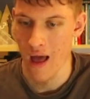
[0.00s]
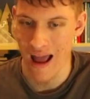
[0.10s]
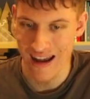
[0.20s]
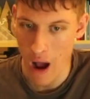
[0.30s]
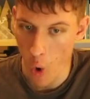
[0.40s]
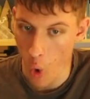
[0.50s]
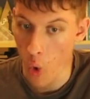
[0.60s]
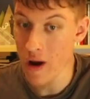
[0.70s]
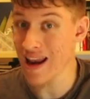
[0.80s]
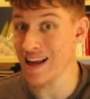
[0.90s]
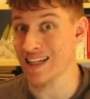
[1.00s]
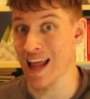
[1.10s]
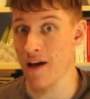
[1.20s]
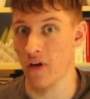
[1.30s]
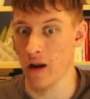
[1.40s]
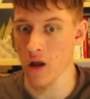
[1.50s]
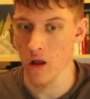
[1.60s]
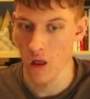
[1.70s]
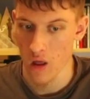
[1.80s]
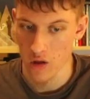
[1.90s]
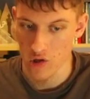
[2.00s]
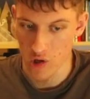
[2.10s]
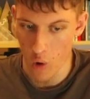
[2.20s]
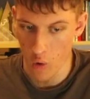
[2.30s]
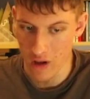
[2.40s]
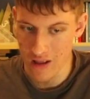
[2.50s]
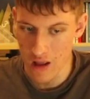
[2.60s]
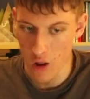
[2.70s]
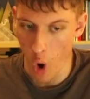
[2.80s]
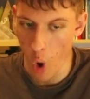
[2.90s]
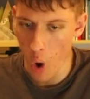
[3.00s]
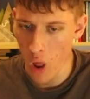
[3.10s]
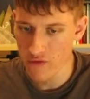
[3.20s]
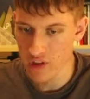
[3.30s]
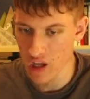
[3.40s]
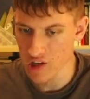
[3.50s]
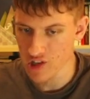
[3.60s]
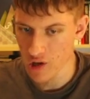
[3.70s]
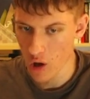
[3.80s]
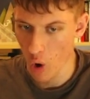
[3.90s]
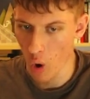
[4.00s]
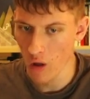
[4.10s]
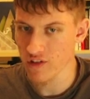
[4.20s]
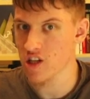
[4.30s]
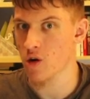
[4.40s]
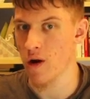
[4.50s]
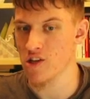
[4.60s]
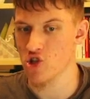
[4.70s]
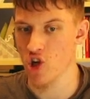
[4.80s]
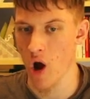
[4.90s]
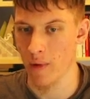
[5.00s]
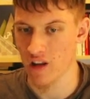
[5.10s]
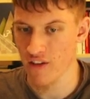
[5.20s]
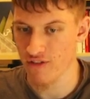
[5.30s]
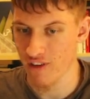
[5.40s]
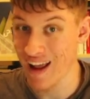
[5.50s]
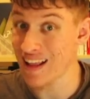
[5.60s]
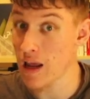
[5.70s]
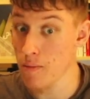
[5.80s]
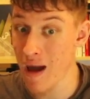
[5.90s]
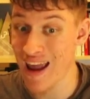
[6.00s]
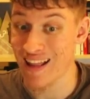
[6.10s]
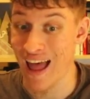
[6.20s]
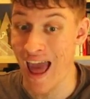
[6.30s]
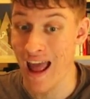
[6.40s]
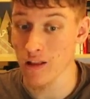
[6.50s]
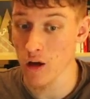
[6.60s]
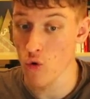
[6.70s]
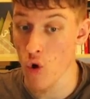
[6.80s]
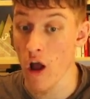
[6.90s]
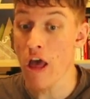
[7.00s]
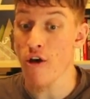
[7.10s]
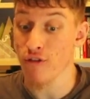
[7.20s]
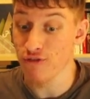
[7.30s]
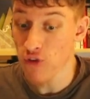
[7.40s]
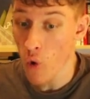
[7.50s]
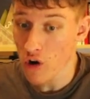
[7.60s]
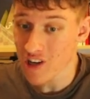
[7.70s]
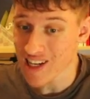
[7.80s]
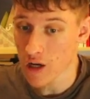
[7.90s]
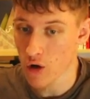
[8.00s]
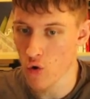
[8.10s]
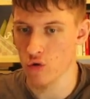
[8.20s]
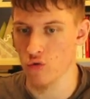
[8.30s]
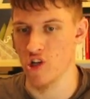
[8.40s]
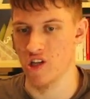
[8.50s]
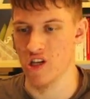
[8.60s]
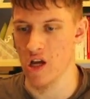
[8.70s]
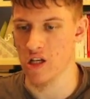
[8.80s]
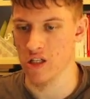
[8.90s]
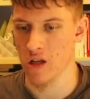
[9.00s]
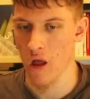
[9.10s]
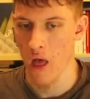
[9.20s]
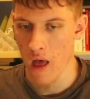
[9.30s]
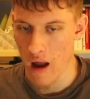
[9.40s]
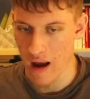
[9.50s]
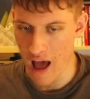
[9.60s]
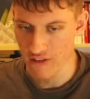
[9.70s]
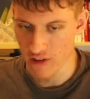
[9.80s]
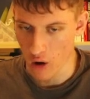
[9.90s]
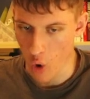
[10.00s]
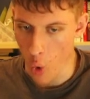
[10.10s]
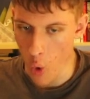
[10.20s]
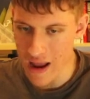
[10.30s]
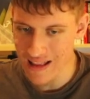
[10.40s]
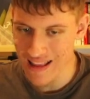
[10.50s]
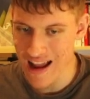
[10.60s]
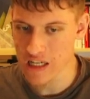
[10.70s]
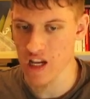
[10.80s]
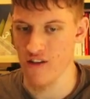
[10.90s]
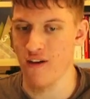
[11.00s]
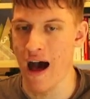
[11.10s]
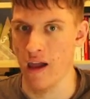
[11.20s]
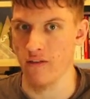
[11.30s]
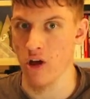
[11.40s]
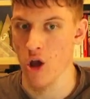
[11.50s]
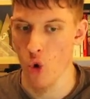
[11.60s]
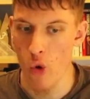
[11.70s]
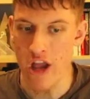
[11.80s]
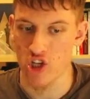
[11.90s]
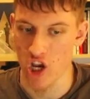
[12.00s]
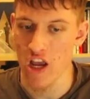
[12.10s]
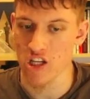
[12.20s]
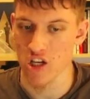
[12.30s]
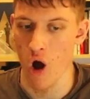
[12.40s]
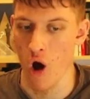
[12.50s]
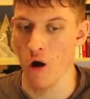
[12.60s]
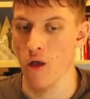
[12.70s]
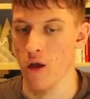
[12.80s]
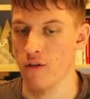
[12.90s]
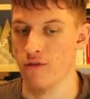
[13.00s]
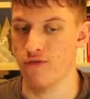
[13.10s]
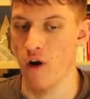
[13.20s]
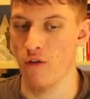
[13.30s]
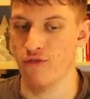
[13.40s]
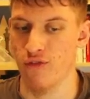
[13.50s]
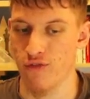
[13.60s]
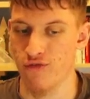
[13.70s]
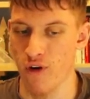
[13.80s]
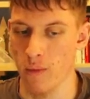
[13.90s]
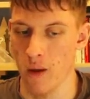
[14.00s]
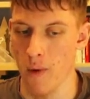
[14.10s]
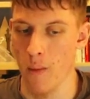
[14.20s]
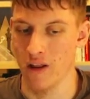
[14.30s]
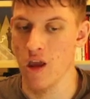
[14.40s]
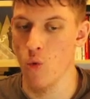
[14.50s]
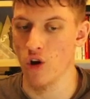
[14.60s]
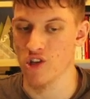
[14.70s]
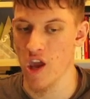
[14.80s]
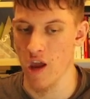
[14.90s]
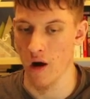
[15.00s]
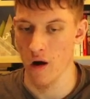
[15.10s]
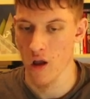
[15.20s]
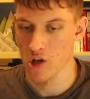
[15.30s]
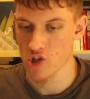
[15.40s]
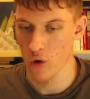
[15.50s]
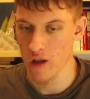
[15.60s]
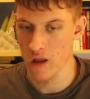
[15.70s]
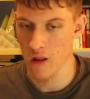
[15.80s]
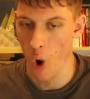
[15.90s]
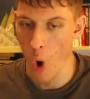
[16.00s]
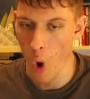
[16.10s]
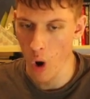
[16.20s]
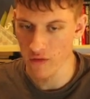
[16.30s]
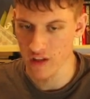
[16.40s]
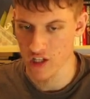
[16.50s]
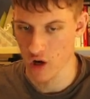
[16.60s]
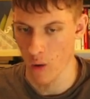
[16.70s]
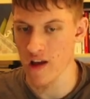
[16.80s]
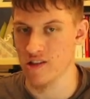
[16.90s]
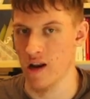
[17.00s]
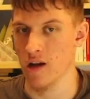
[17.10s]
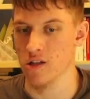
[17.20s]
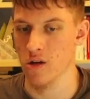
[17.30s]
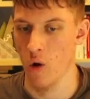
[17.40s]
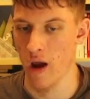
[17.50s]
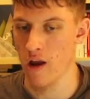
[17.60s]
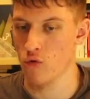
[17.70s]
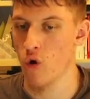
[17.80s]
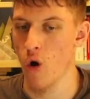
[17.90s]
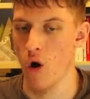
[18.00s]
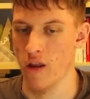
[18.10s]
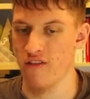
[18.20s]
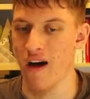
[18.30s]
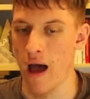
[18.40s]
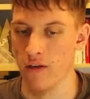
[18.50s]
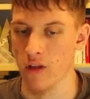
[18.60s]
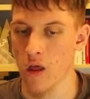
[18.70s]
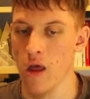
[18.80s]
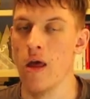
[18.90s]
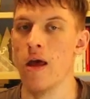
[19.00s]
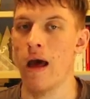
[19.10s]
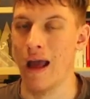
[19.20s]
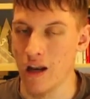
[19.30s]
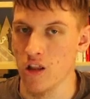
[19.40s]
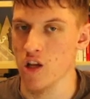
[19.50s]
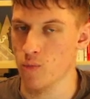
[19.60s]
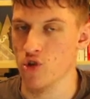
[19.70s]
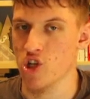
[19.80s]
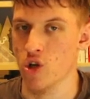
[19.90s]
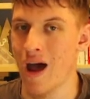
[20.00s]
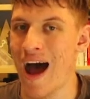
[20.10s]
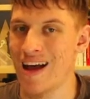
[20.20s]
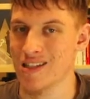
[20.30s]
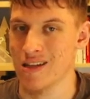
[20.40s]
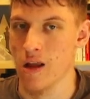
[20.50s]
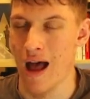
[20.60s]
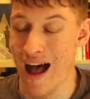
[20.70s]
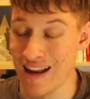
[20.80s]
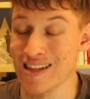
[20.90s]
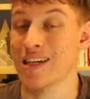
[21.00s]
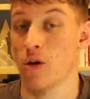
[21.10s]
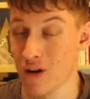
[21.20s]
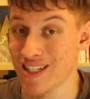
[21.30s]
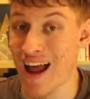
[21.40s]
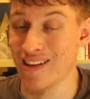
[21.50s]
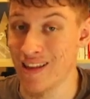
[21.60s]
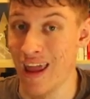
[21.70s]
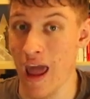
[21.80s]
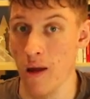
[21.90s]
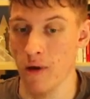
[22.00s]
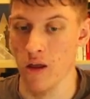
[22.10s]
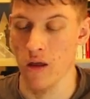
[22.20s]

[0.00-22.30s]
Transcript: and now queen e7, so he did all of this crazy geometry, threatening mate and the rook, forcing rook to g6, and after queen takes e5, which he saw from the moment he was here, so he did all of this craziness, okay, to go on e5, and in this position Hans resigned the game.